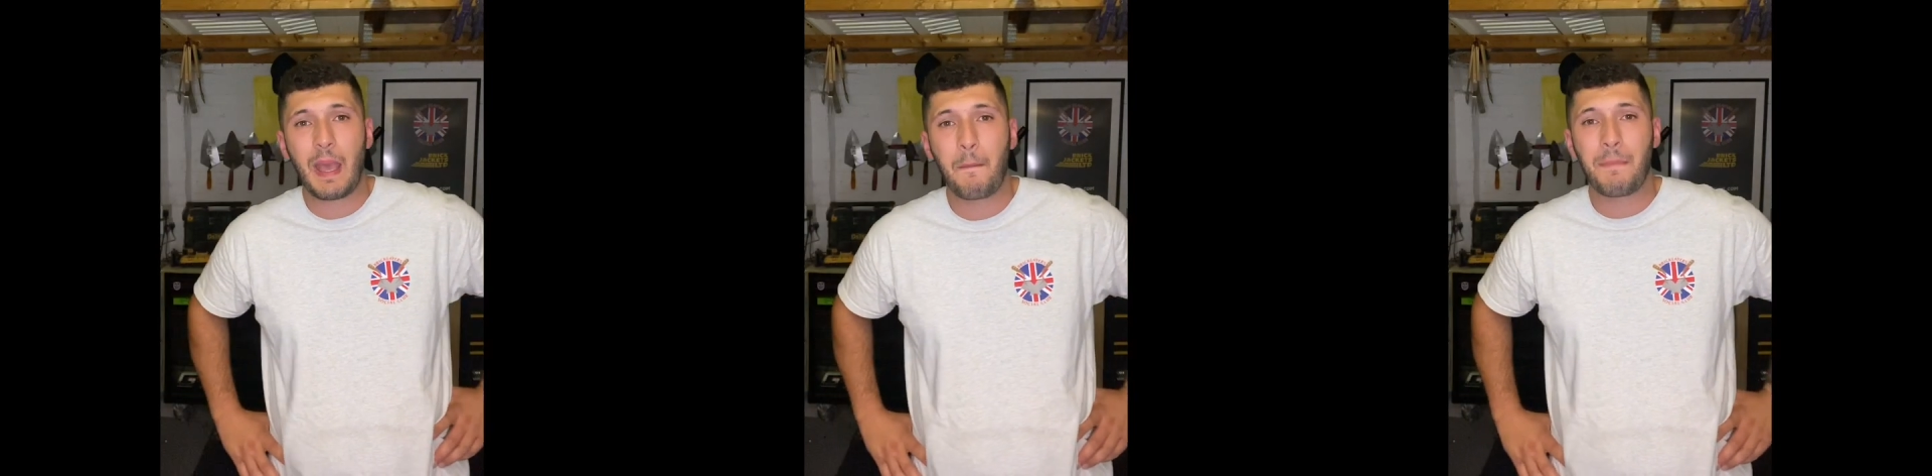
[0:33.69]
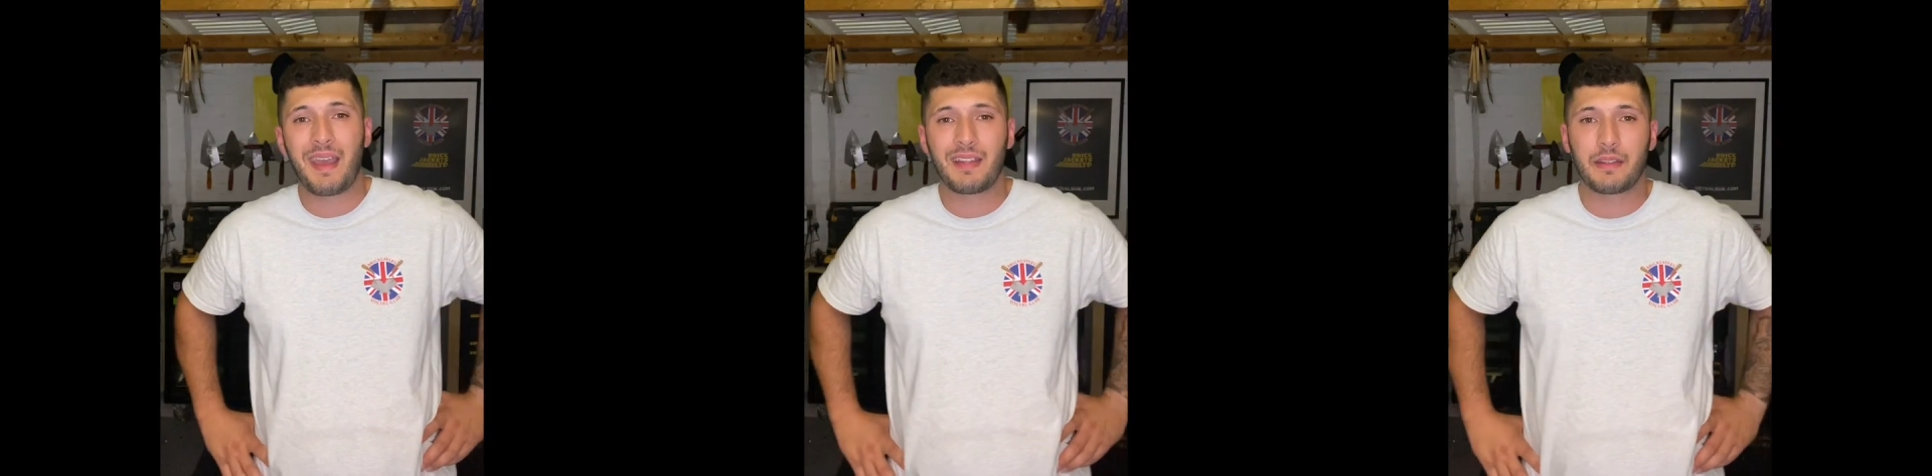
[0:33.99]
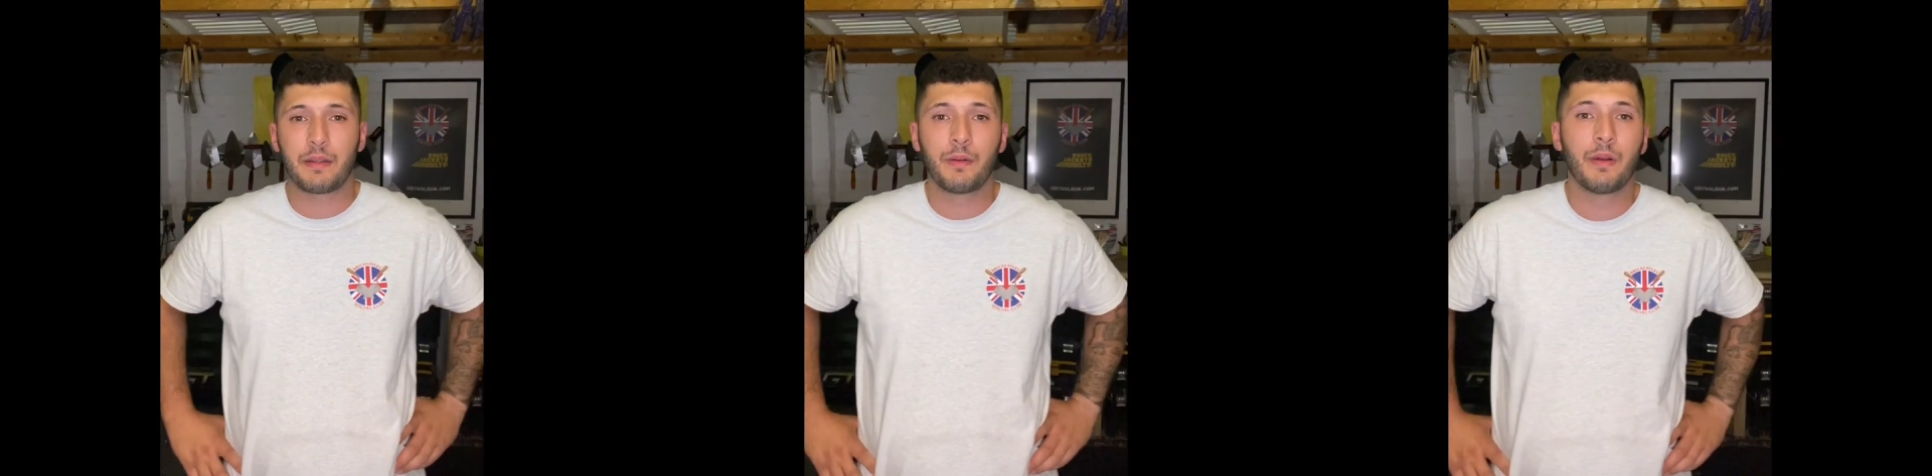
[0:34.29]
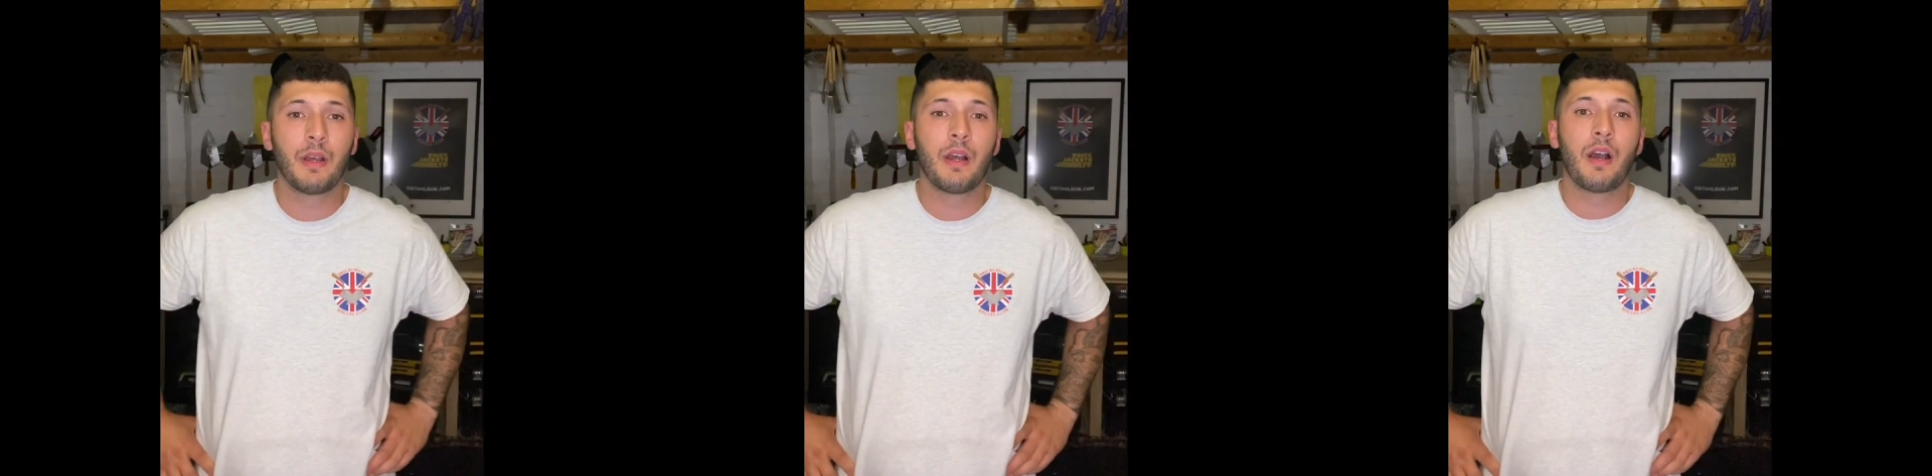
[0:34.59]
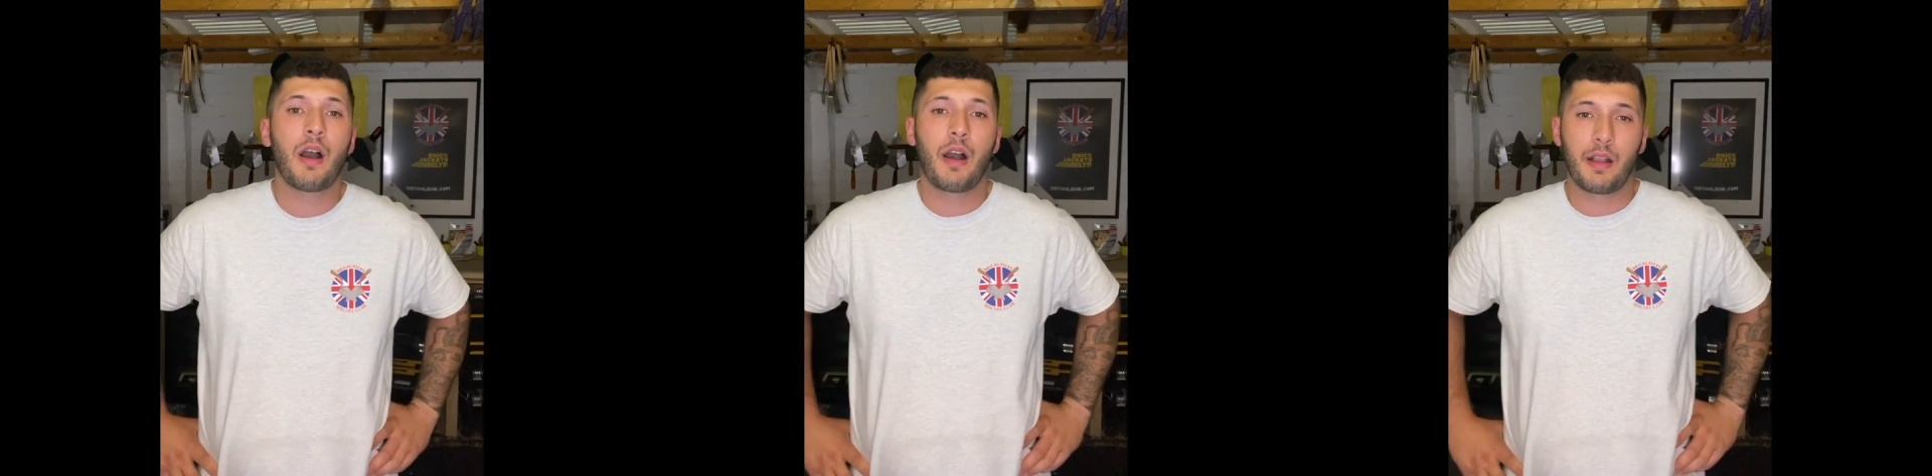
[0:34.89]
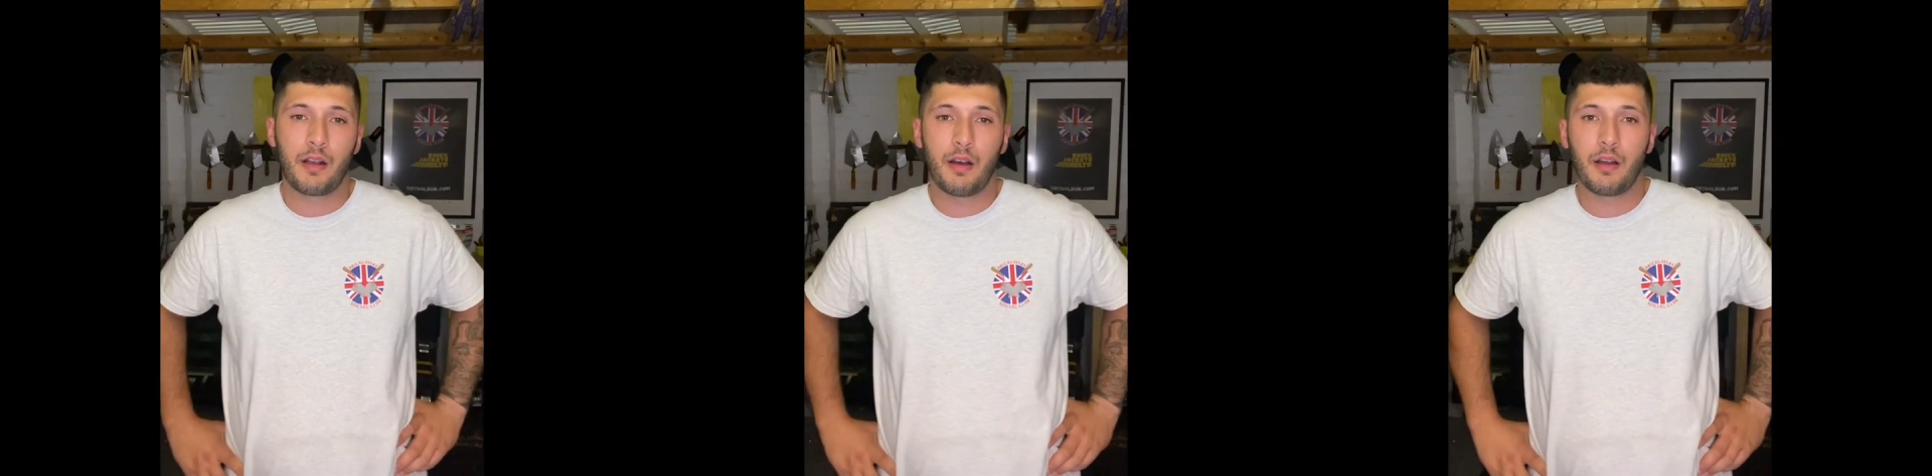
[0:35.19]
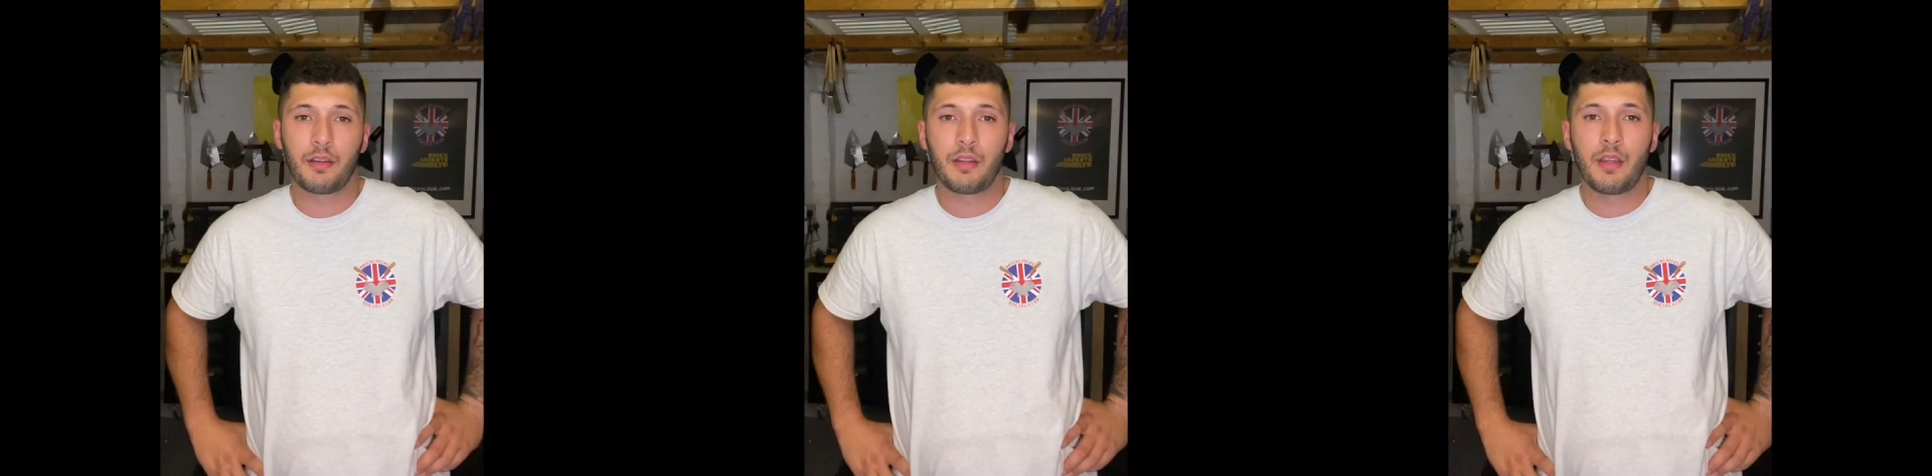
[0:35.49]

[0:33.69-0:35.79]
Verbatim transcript: a better deal. I can't.